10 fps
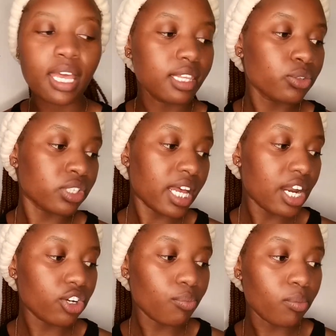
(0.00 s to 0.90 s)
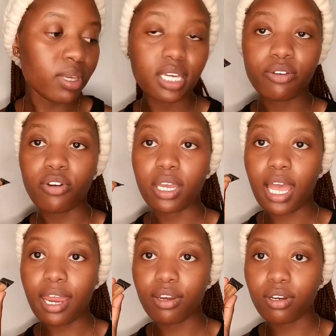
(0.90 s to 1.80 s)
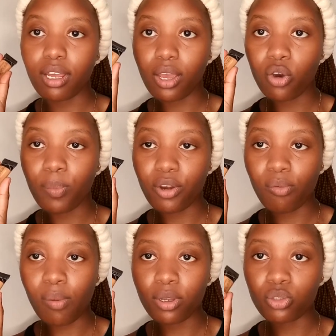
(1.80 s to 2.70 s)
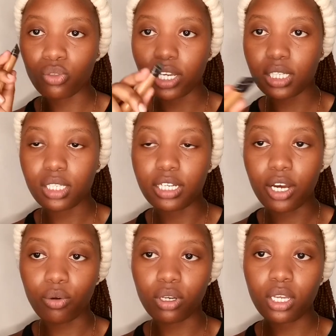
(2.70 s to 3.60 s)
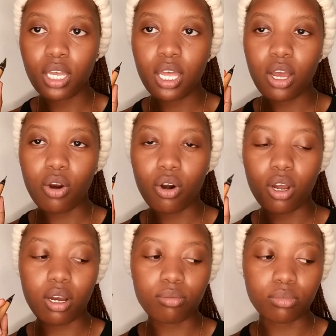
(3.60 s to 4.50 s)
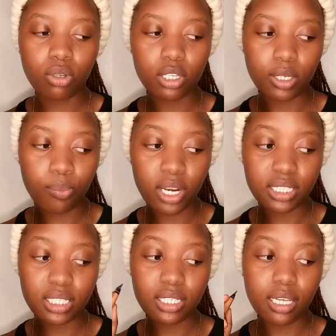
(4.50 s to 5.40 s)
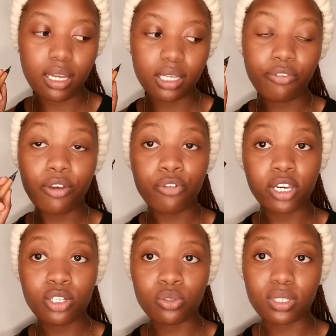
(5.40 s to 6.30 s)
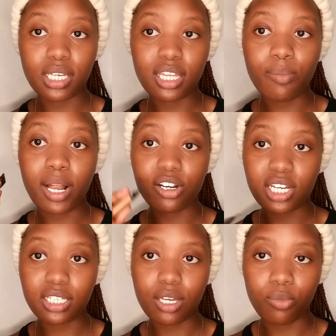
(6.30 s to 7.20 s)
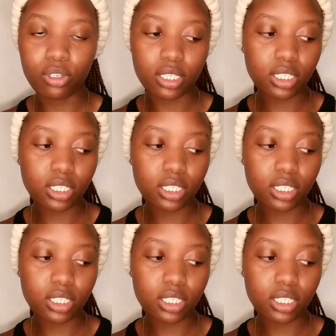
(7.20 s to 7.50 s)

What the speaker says: This was 100 bob. By the way, if I hope I remember to write down all the prices. If I forget to say them, I'll write them on the